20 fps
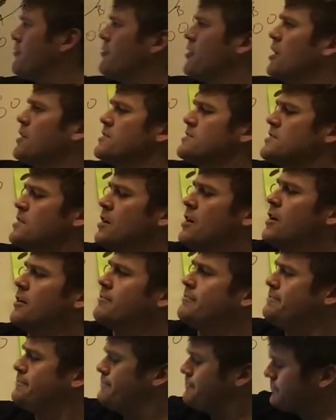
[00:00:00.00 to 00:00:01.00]
for our
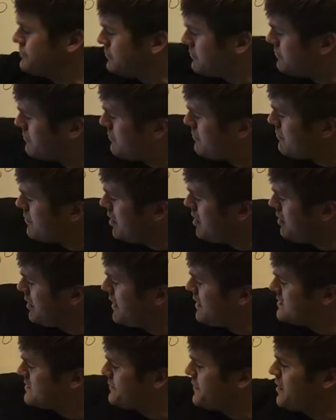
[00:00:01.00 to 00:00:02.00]
song are
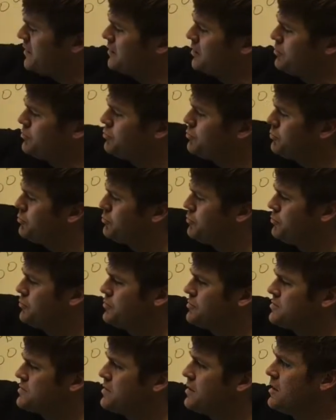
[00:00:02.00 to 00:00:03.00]
as
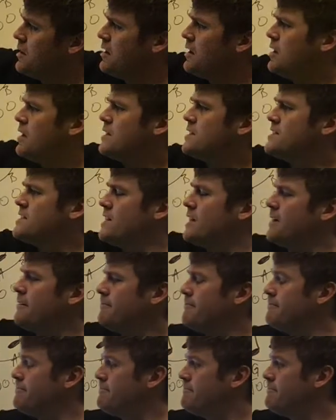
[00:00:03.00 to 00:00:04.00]
follows: D,
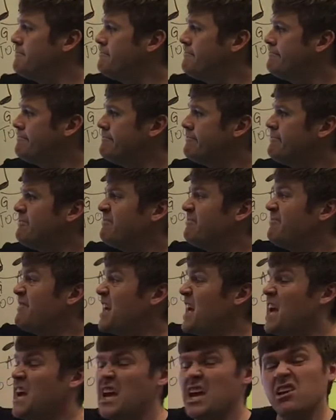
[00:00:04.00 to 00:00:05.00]

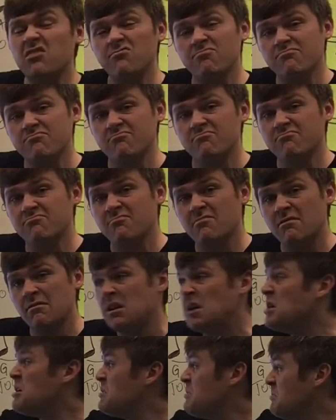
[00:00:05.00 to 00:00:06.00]
A,
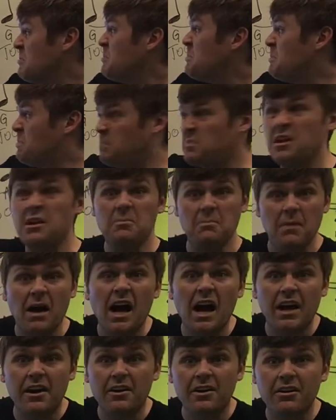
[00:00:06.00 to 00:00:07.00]
B
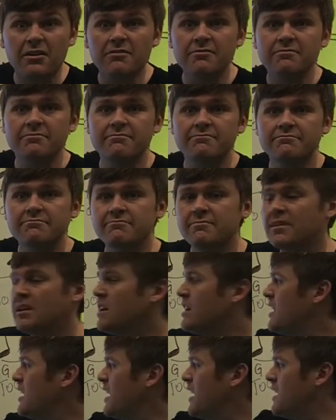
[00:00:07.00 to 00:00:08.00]
minor,
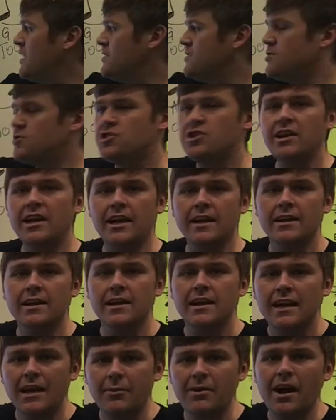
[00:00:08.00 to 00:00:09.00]
and G.
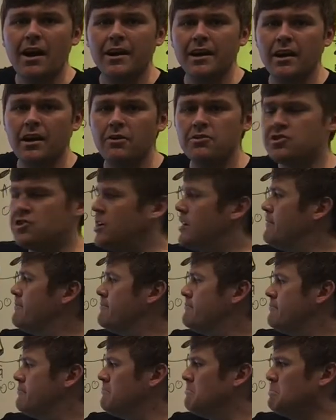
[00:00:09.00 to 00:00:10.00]
Now we already know G.
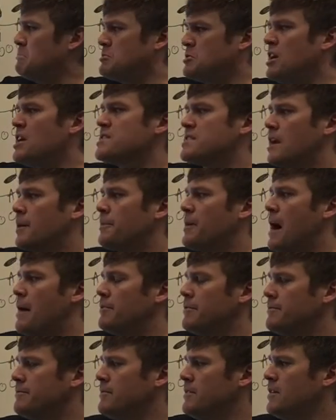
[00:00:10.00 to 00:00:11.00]
G is not a
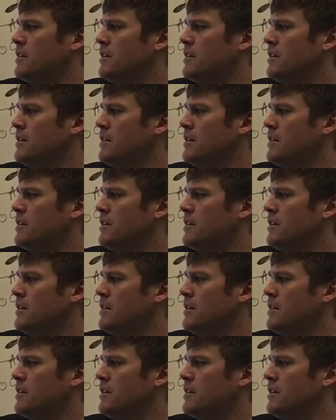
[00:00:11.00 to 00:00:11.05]
problem.